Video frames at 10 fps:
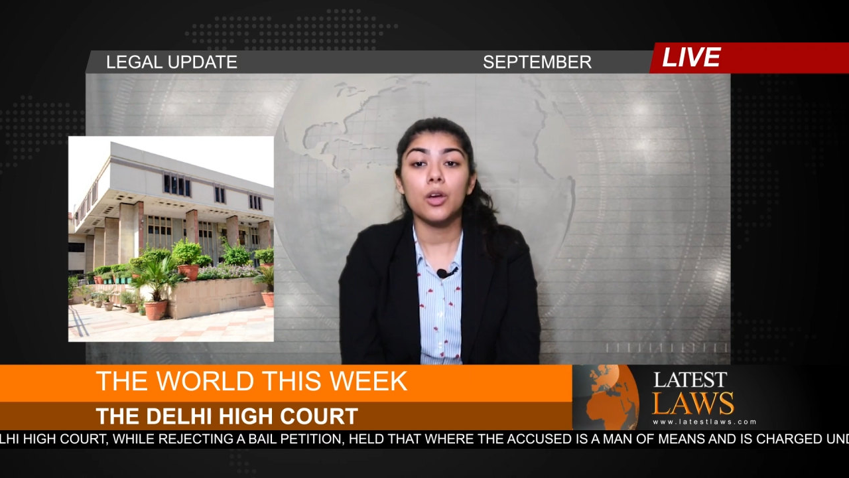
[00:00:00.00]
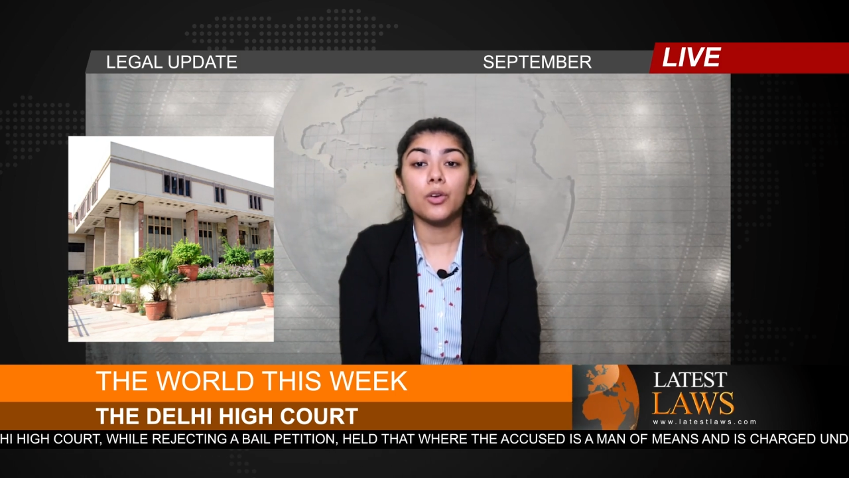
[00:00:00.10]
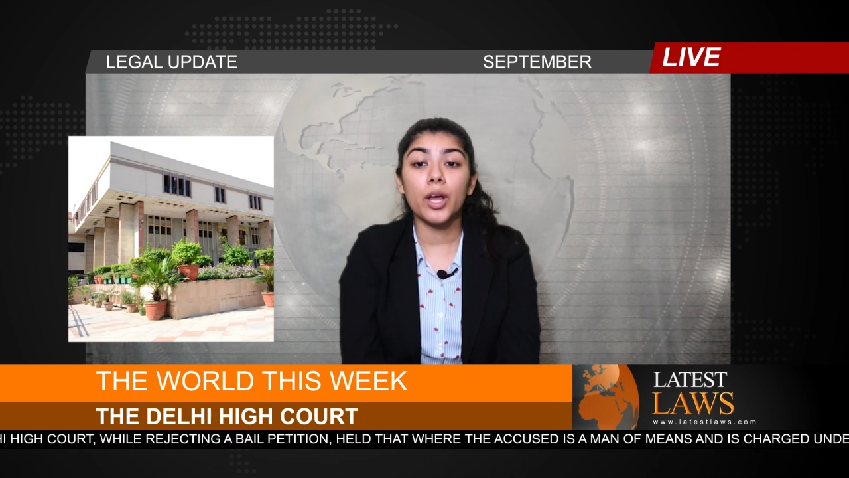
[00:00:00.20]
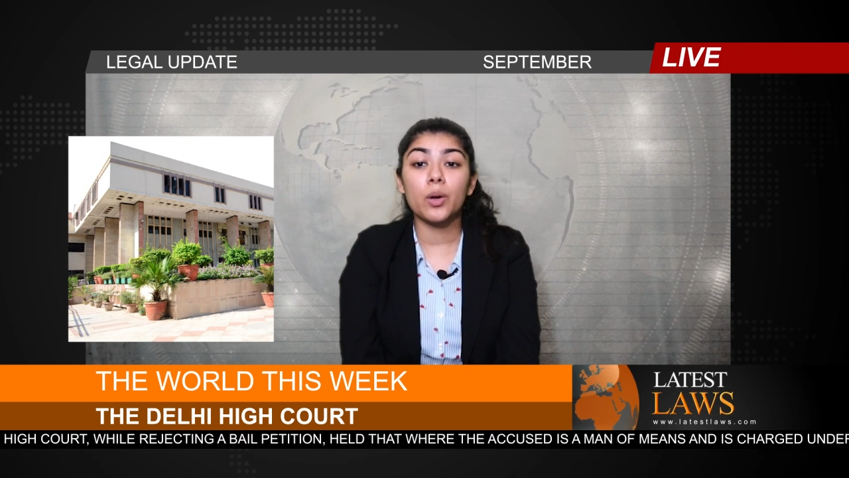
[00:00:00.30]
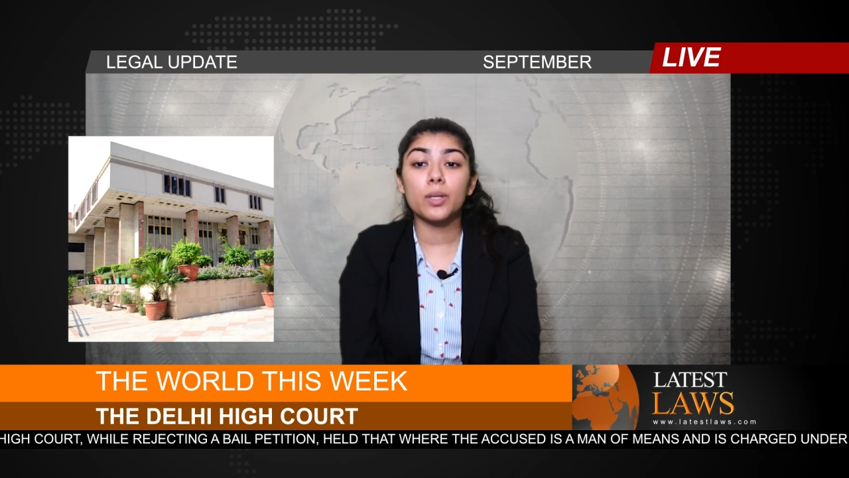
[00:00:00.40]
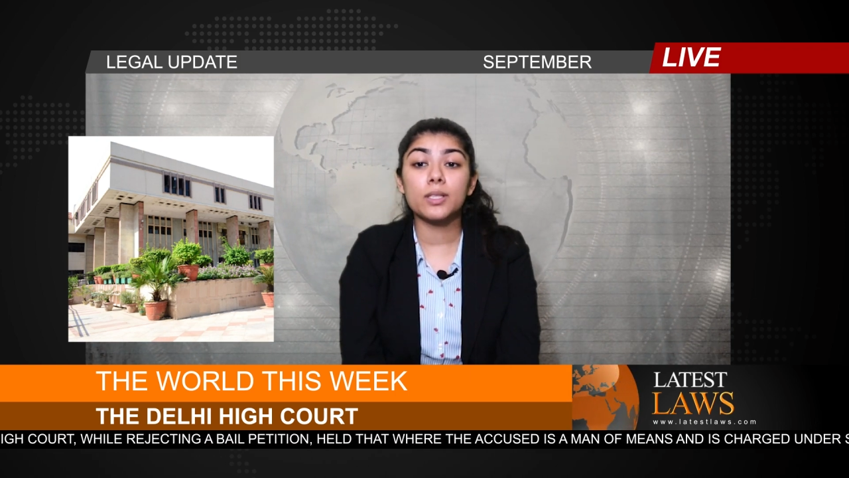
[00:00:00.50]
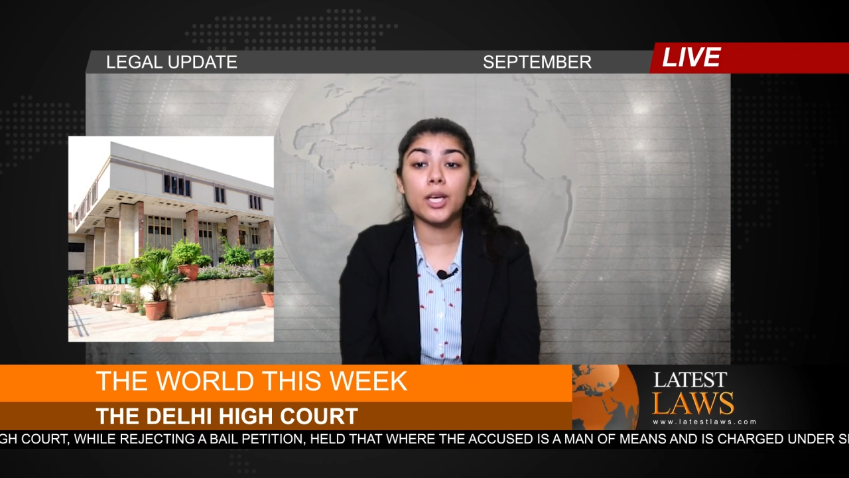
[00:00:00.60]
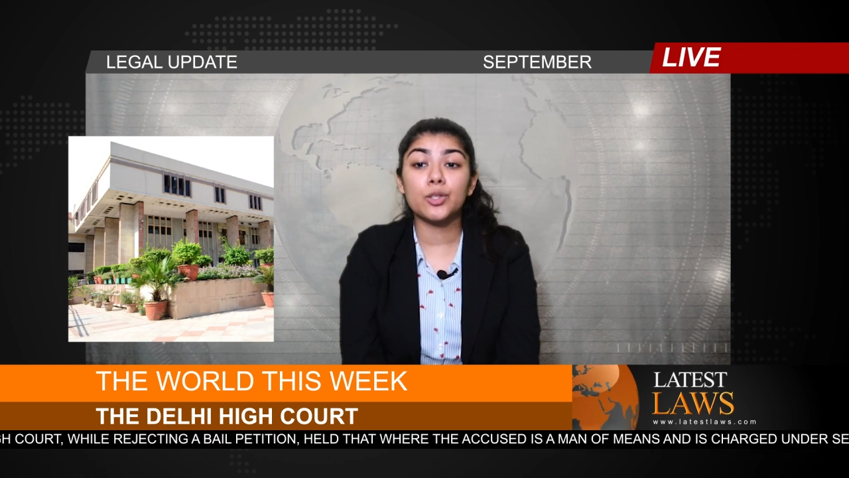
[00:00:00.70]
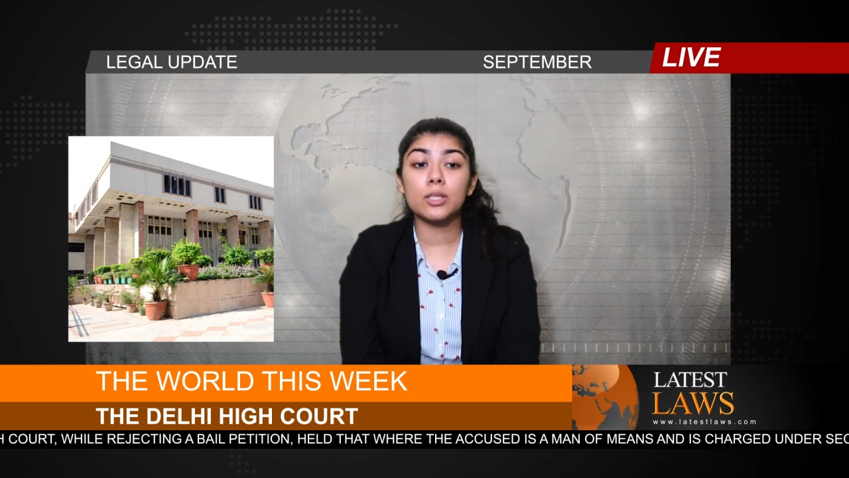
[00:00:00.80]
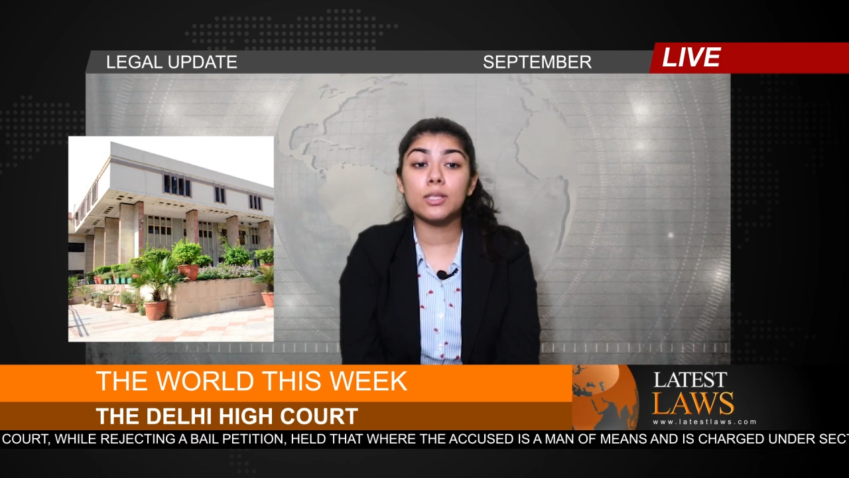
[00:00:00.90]
read with
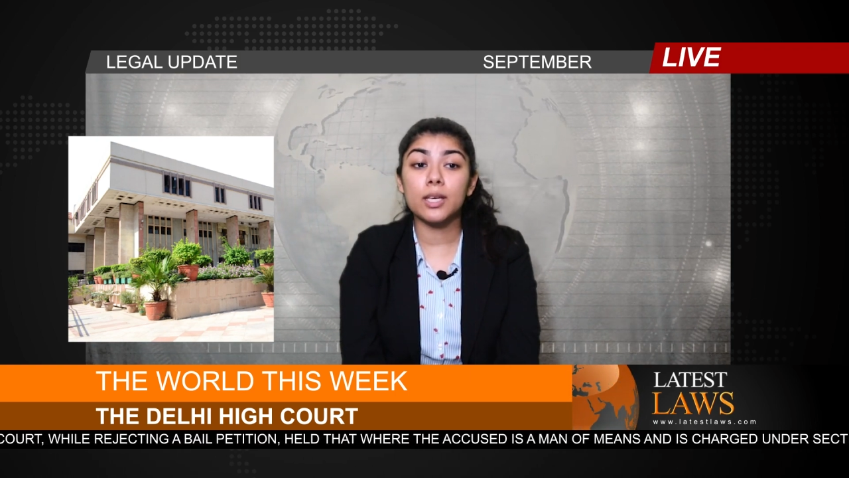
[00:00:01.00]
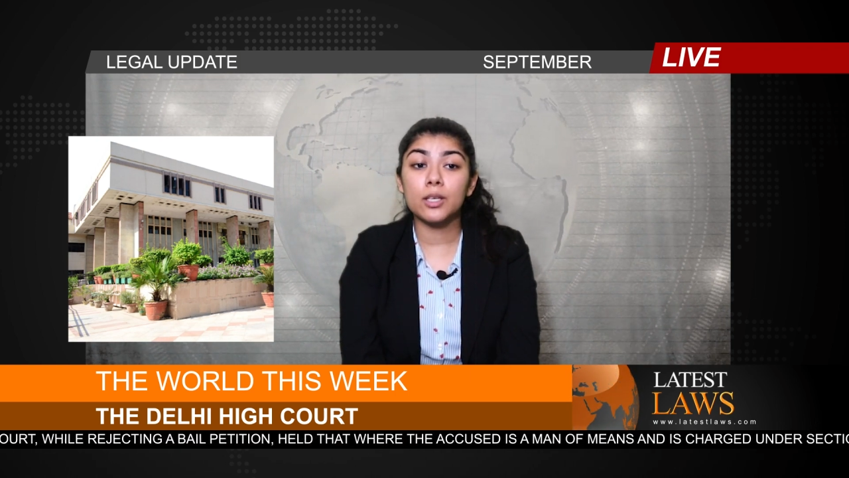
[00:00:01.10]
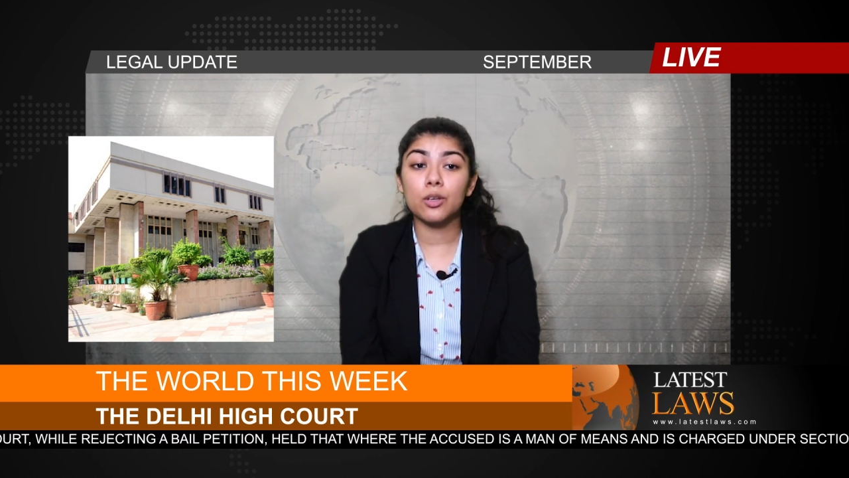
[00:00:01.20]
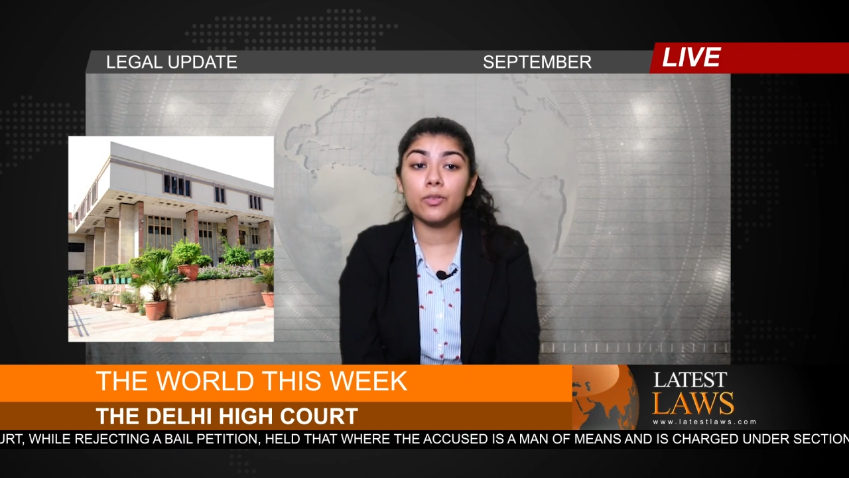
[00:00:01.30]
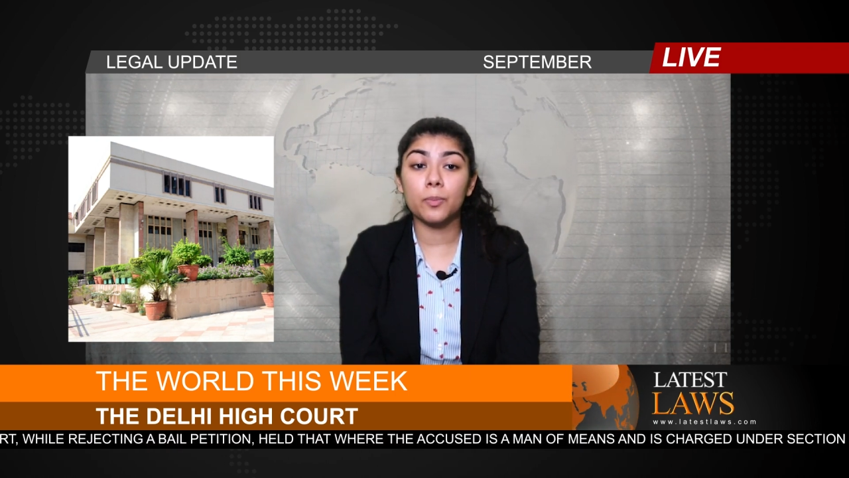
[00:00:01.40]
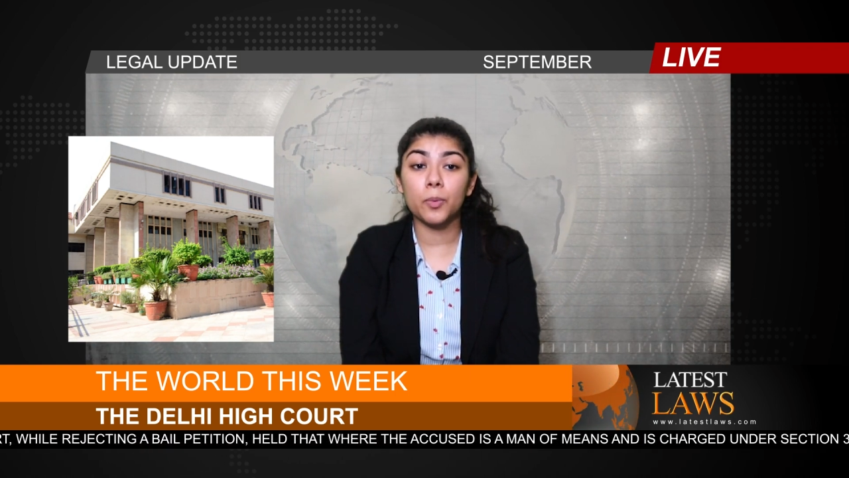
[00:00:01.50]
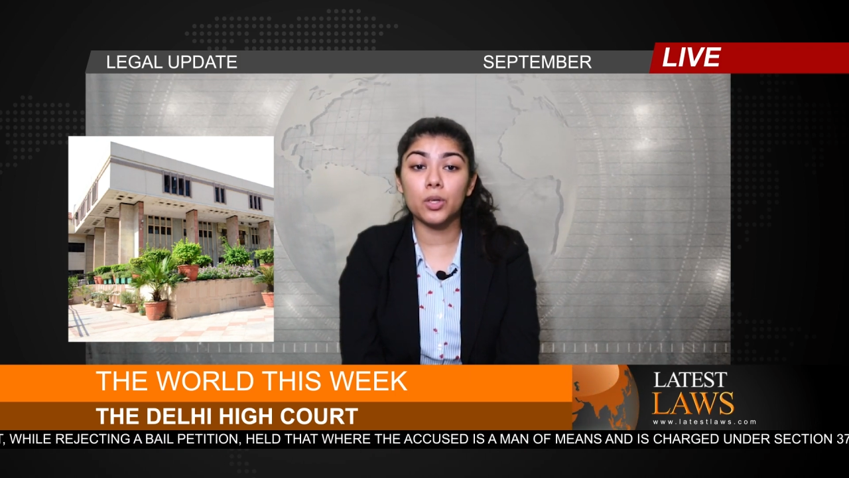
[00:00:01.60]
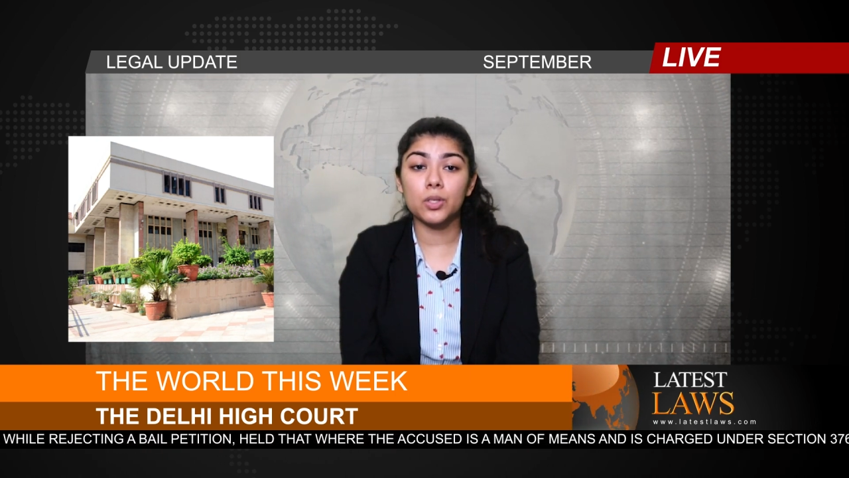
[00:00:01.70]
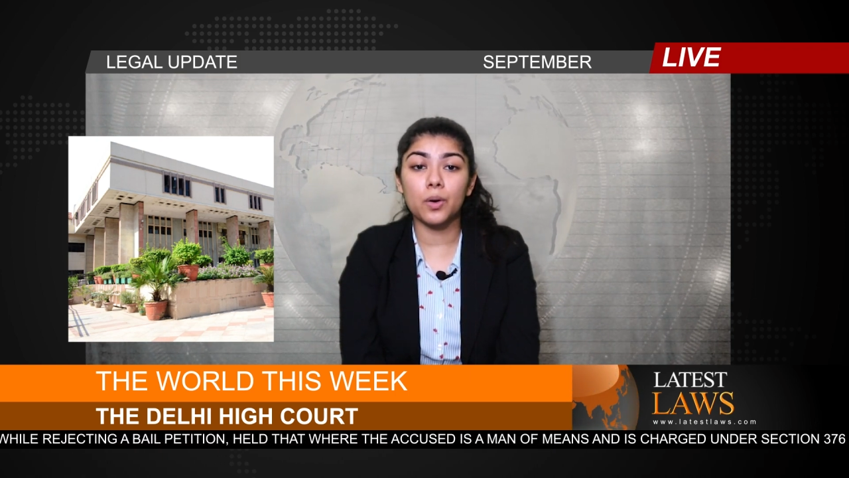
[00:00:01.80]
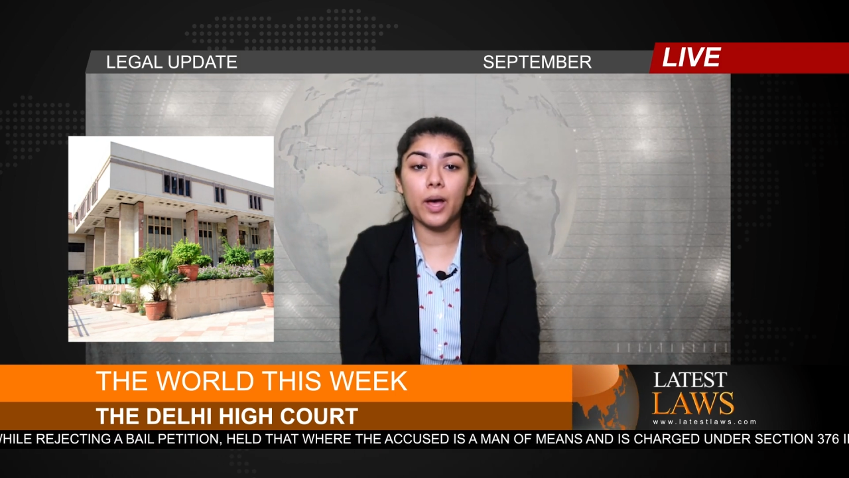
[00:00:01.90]
Section 6 of the
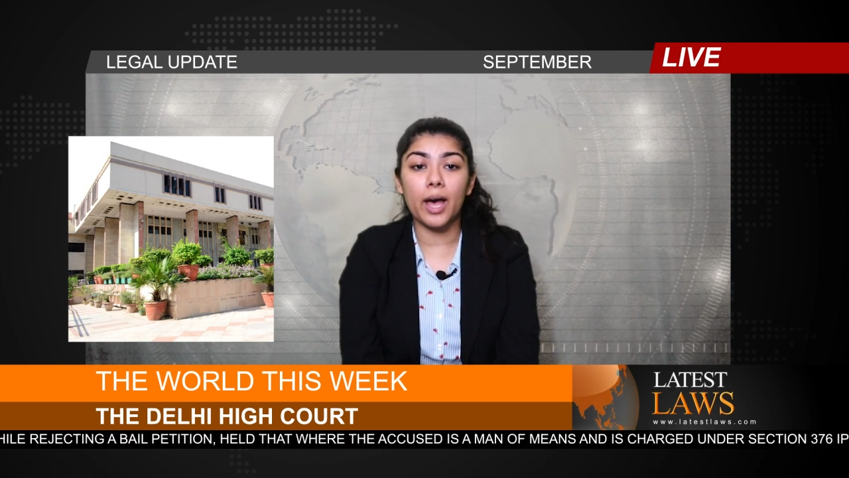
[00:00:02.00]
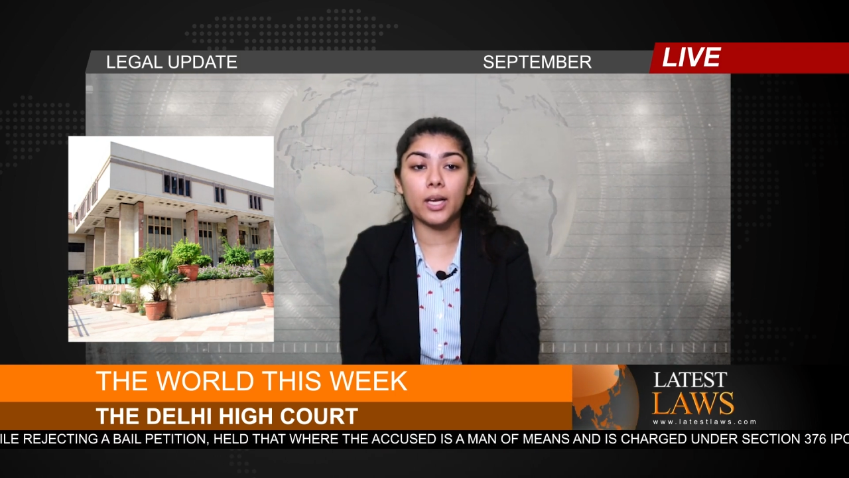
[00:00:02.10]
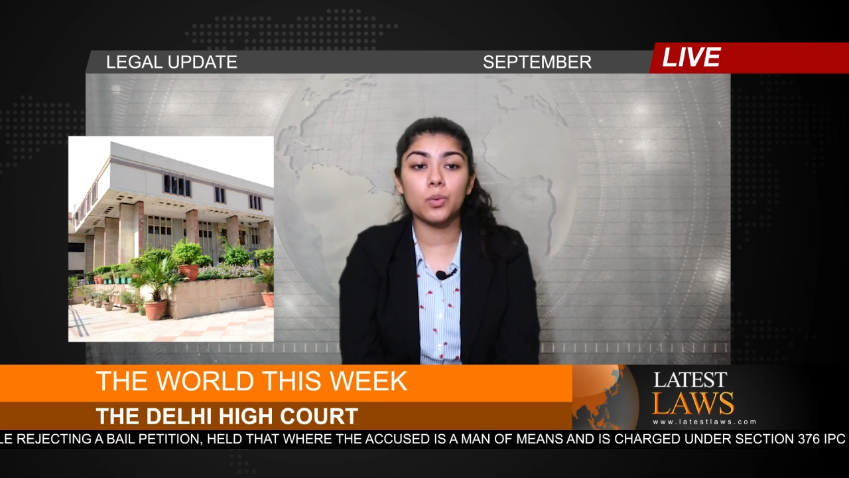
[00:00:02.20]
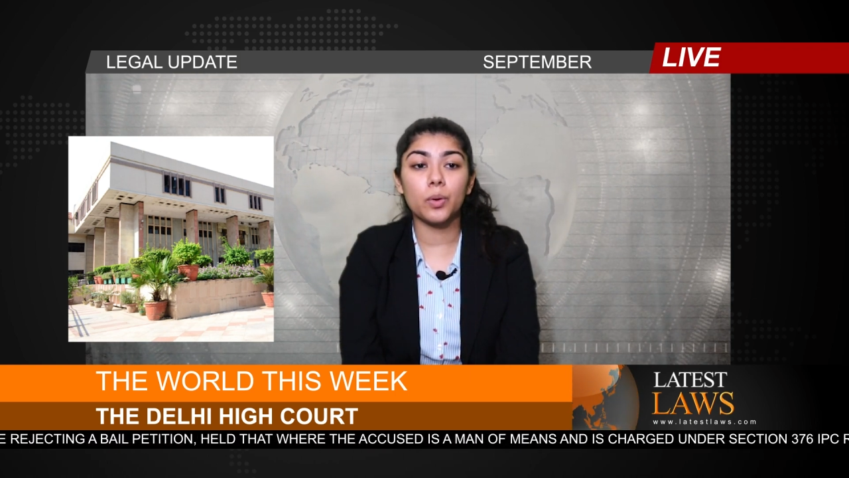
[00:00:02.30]
POSCO Act,